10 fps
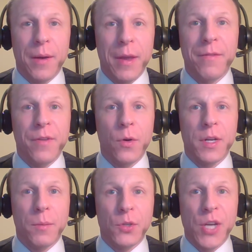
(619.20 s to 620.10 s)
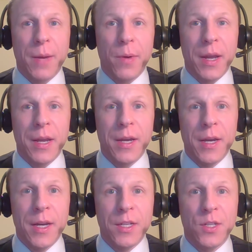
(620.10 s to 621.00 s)
invoke double jeopardy
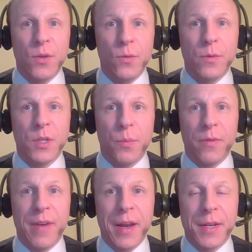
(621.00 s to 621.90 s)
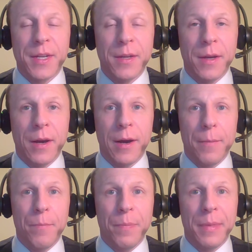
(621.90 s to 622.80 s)
to prevent
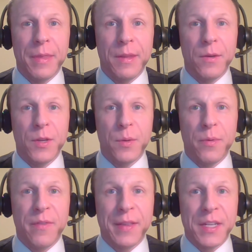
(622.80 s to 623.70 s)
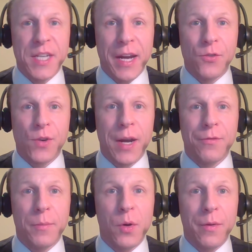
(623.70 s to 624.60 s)
the second trial
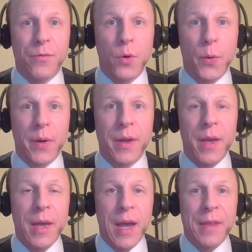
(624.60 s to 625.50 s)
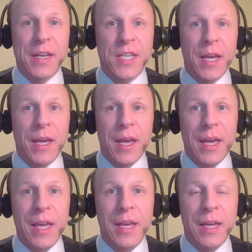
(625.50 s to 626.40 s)
from going forward. And they say
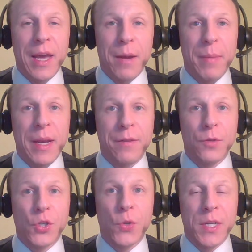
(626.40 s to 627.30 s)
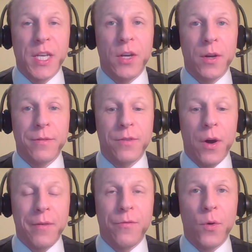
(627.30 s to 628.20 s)
he had a meaningful choice. He could have
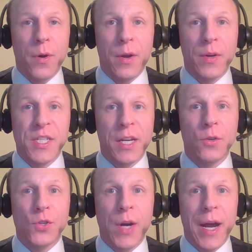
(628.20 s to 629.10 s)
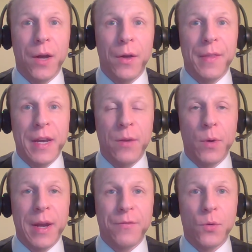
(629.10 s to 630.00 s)
gone forward in a single trial, and then he
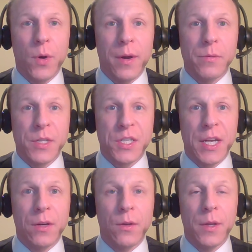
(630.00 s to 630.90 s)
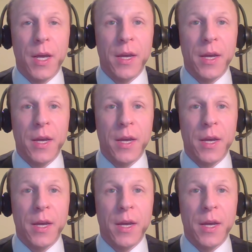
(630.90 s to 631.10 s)
wouldn't have to worry. It was a single